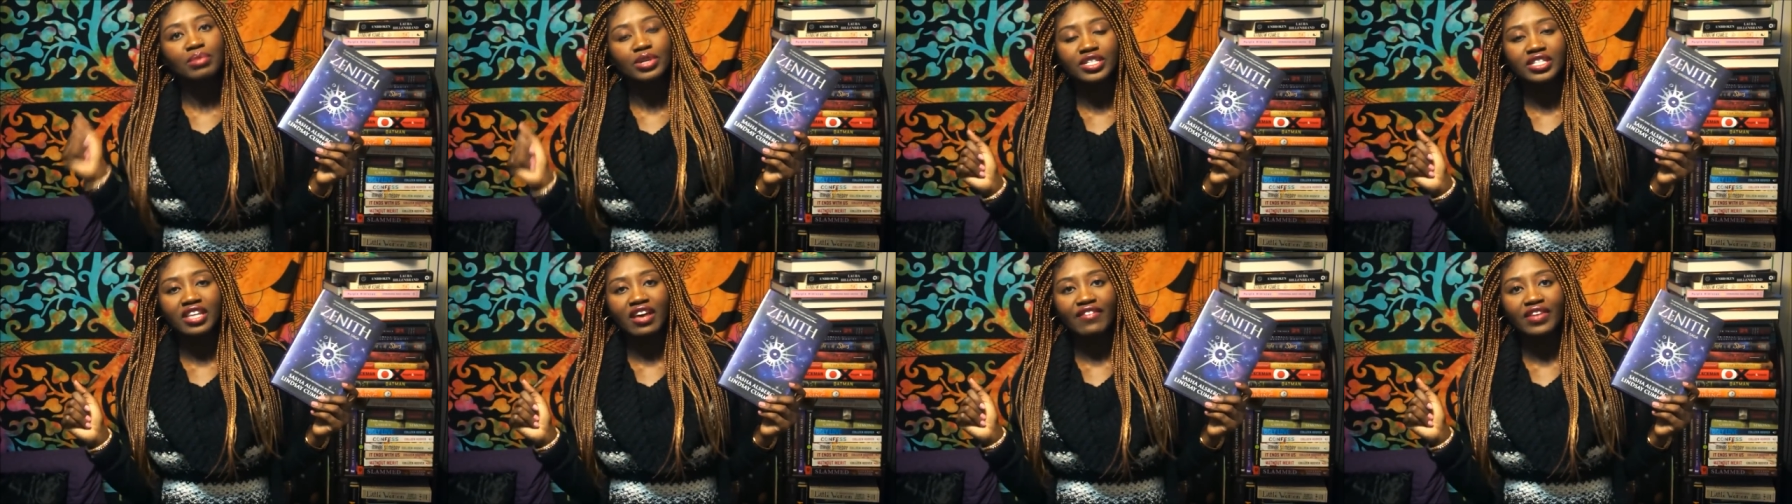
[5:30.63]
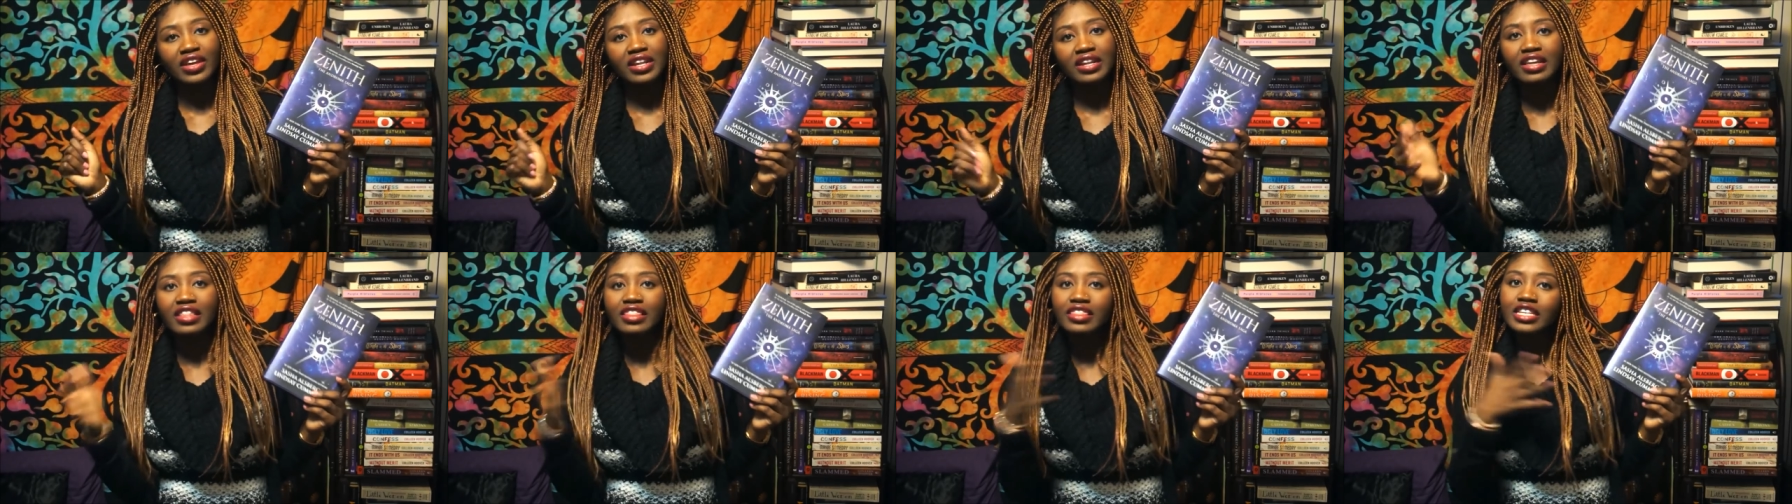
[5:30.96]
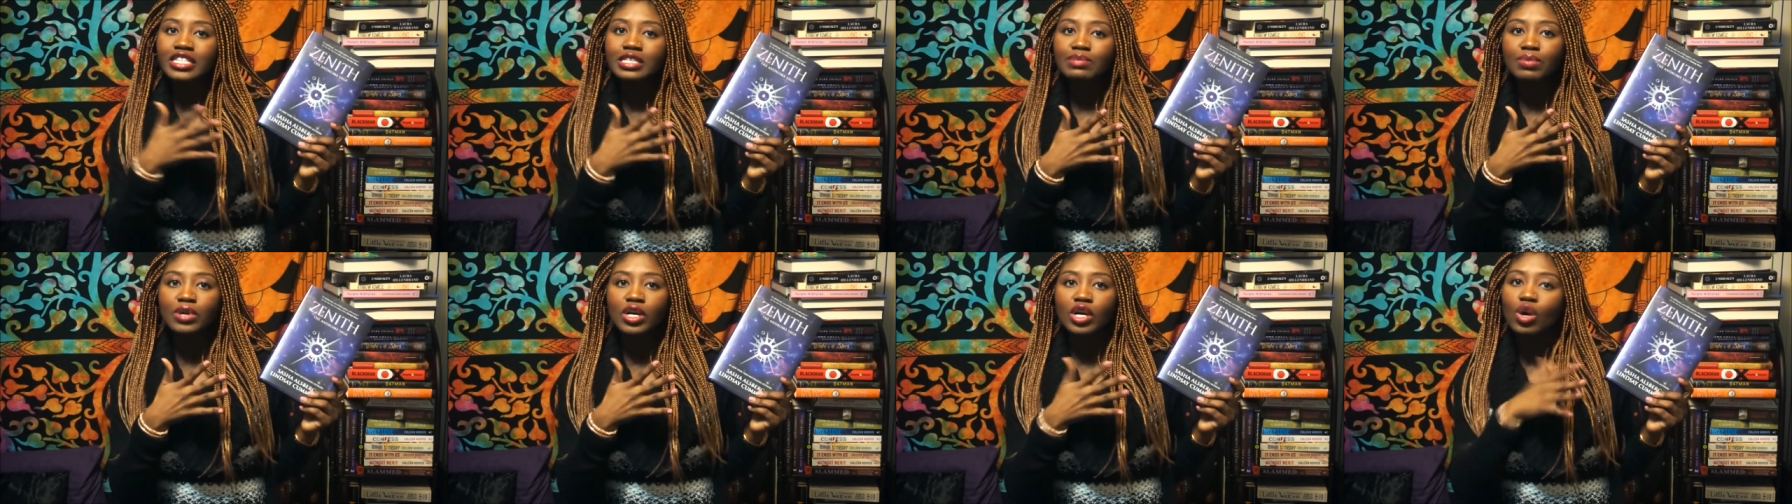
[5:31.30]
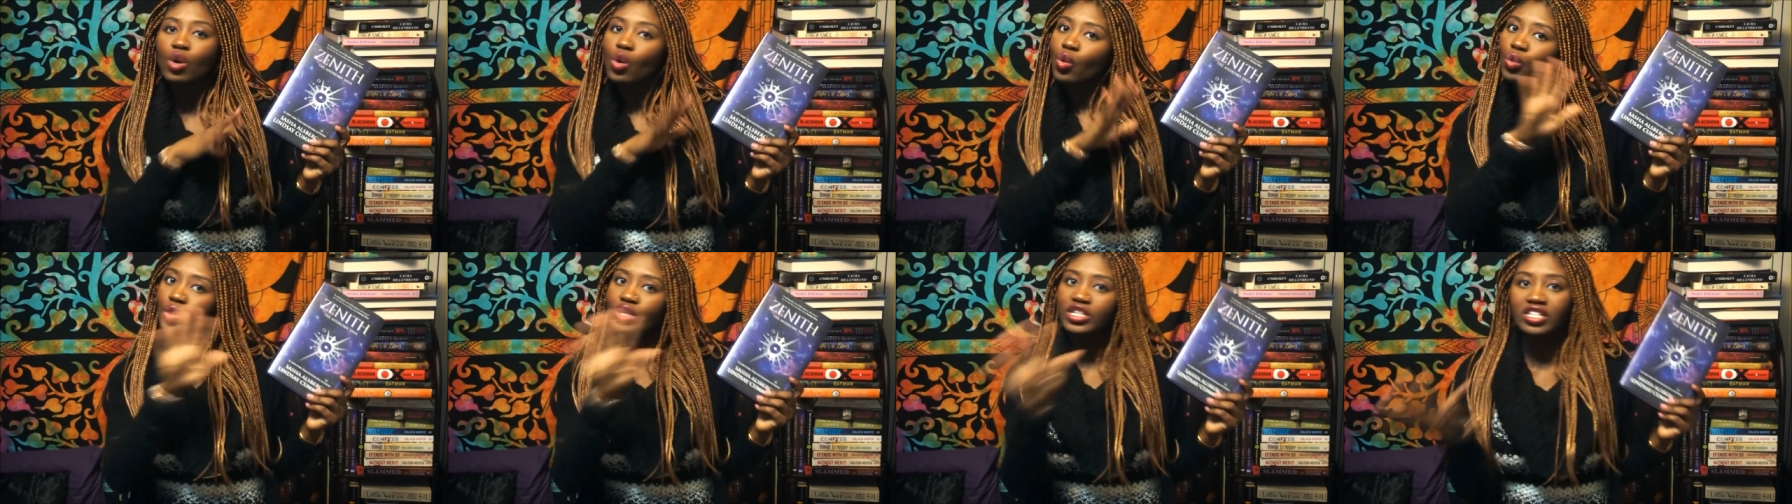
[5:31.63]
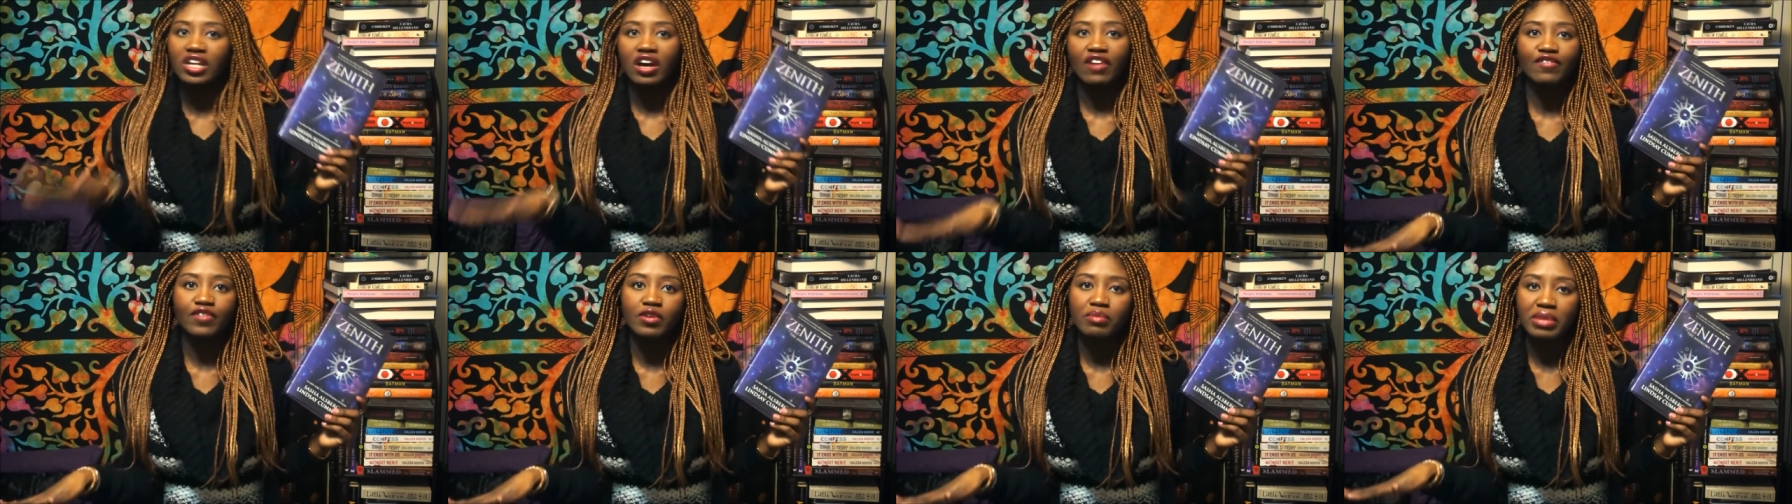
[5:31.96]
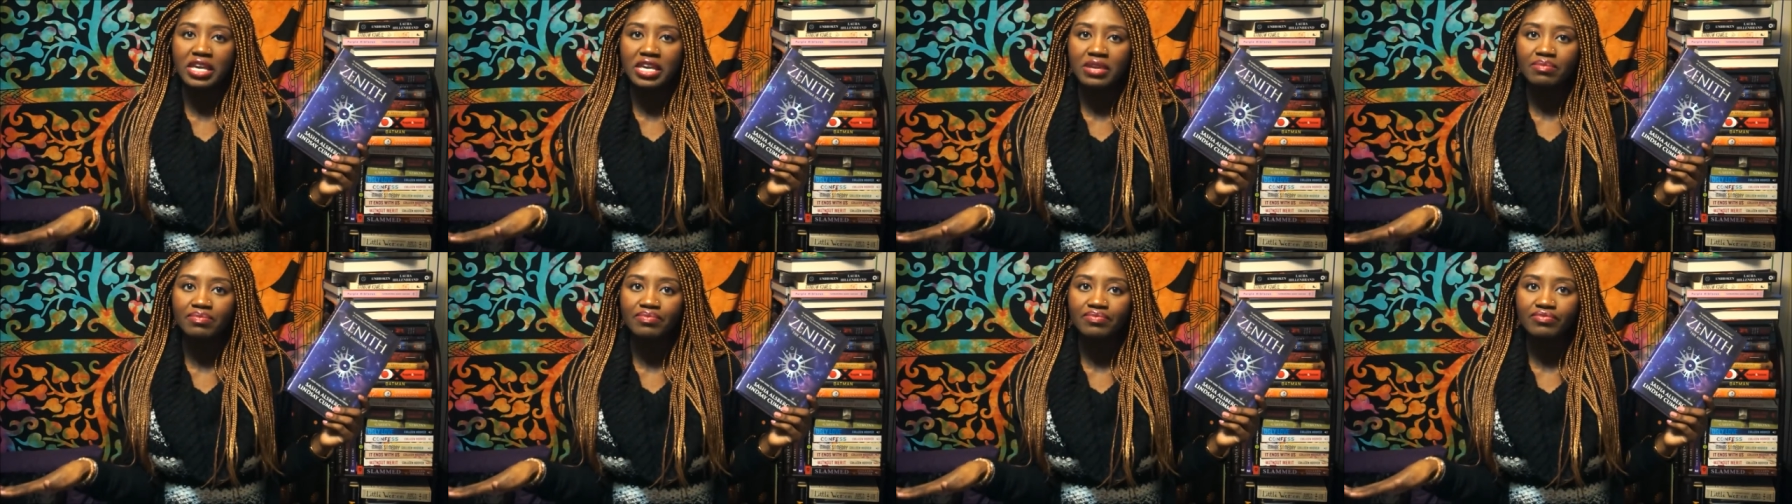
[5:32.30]
seven. This book was not for
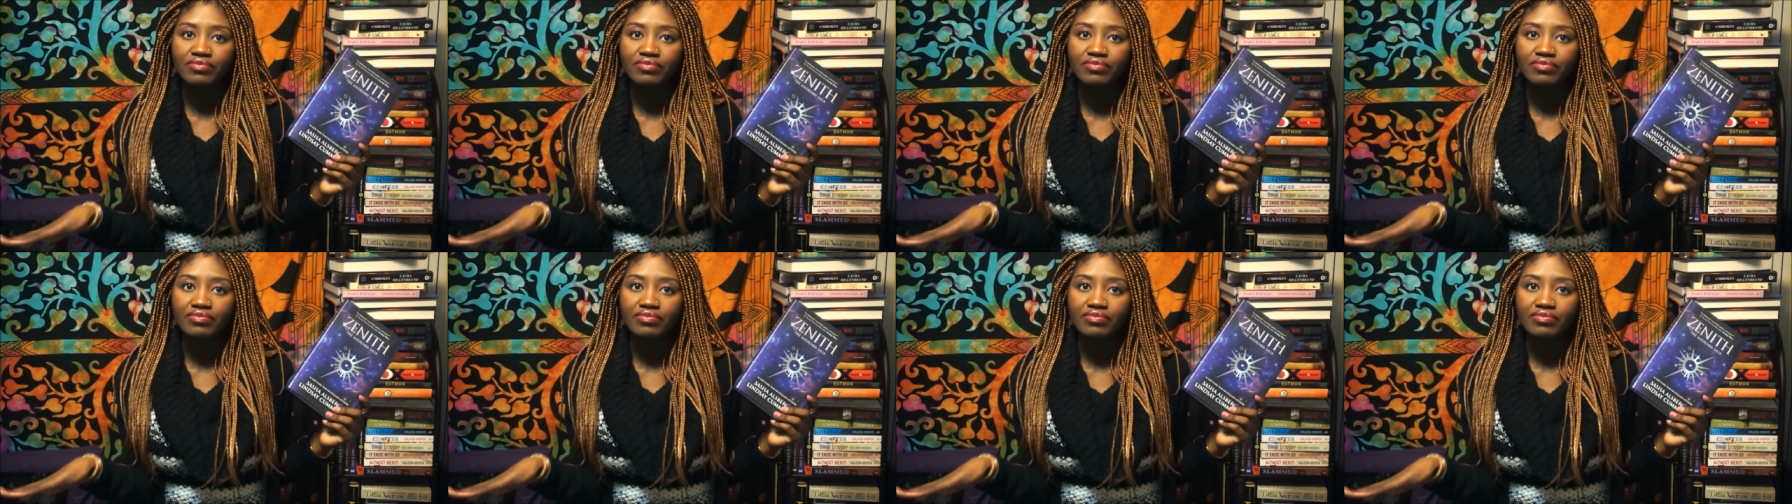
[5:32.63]
me.